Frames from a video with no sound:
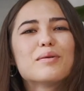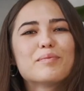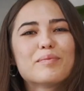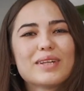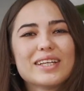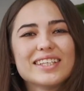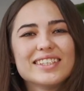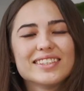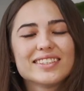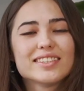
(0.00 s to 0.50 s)

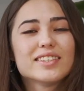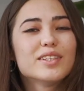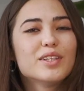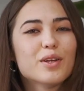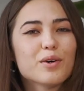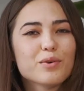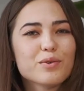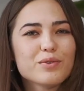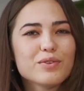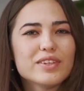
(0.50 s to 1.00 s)
Please
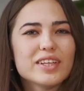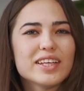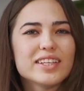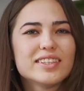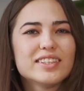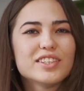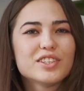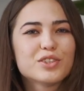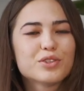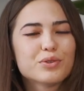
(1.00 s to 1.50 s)
note
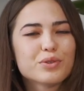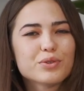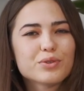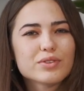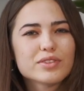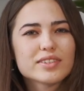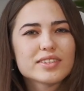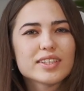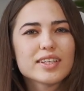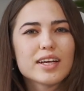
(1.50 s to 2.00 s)
that these
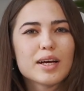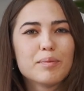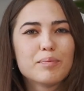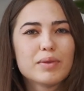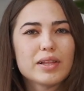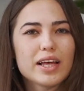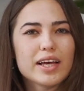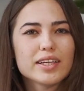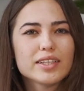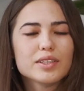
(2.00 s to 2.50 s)
rules
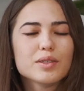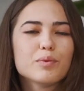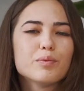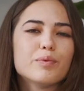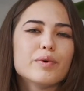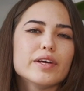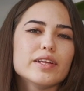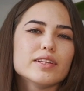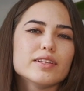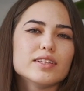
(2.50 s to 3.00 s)
apply
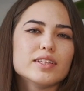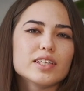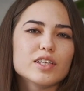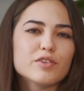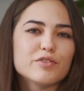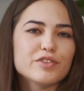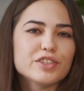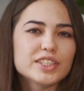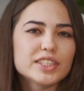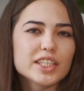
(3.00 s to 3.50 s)
when the
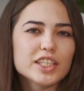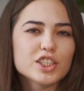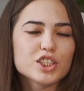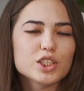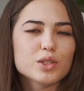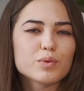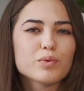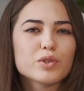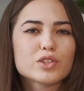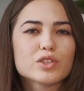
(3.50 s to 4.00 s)

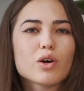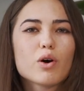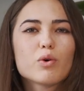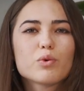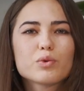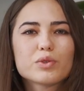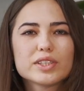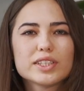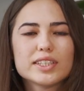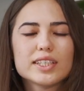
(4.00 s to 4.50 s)
conversation was
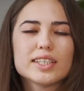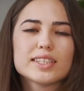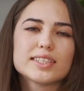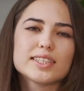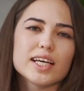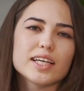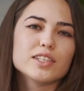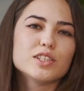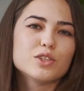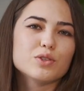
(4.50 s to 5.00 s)
already
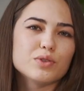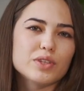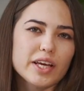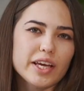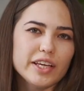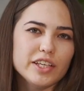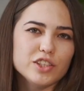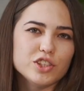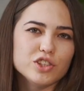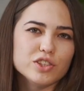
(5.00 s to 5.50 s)
assigned to the
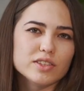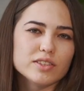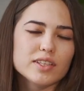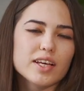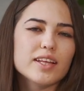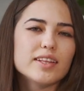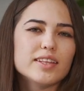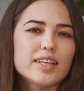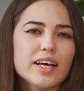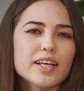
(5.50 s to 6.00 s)
agent
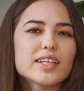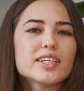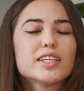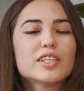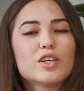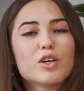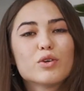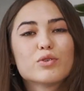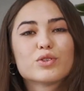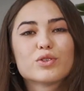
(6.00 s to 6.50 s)
and then he
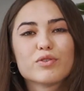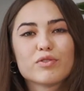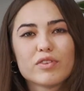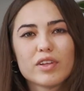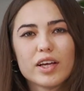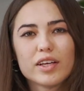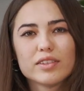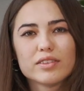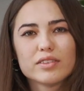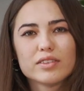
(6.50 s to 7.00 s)
goes
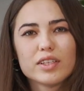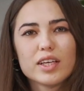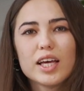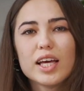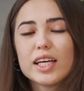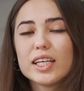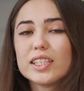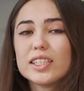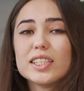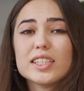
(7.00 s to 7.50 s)
offline.
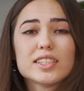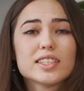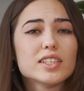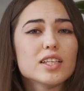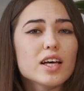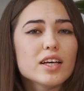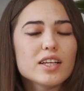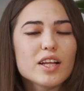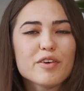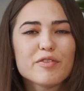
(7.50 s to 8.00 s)
It does
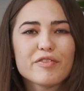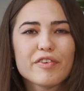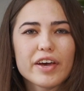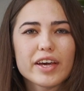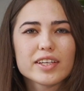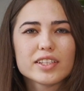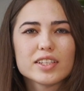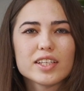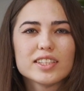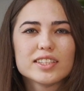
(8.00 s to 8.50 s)
not
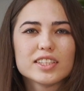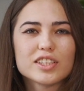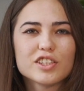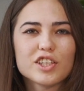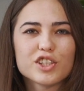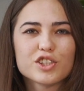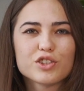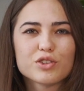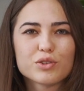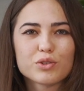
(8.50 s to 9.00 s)
affect
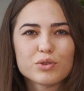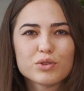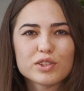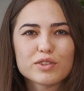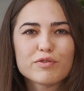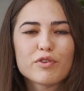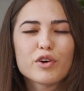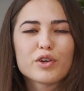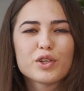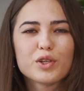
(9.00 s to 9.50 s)
assignation rules
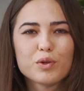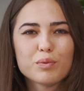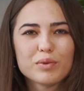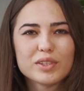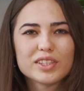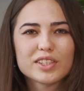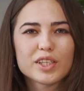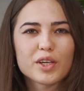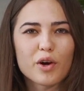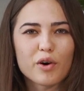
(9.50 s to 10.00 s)
for
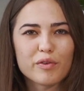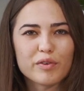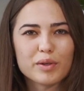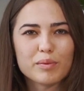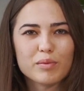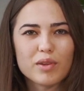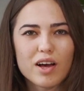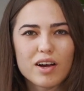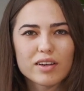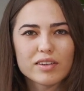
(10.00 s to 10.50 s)
human takeover
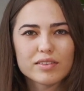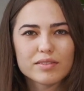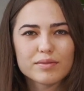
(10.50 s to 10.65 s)
block.